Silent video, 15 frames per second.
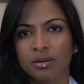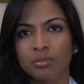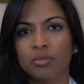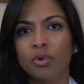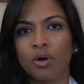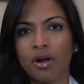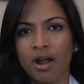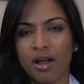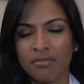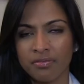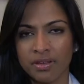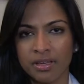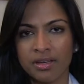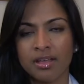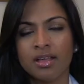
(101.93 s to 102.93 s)
more
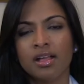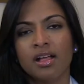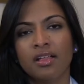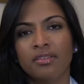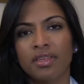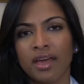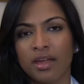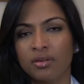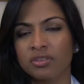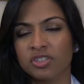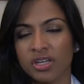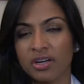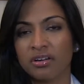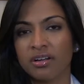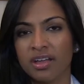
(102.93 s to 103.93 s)
often than
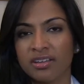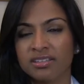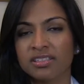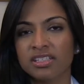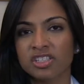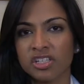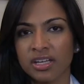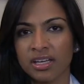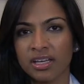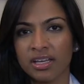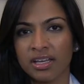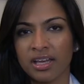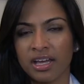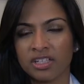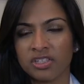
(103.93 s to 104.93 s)
general anesthesia,
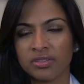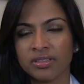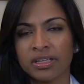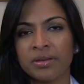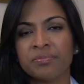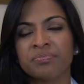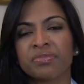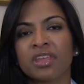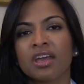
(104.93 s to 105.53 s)
actually.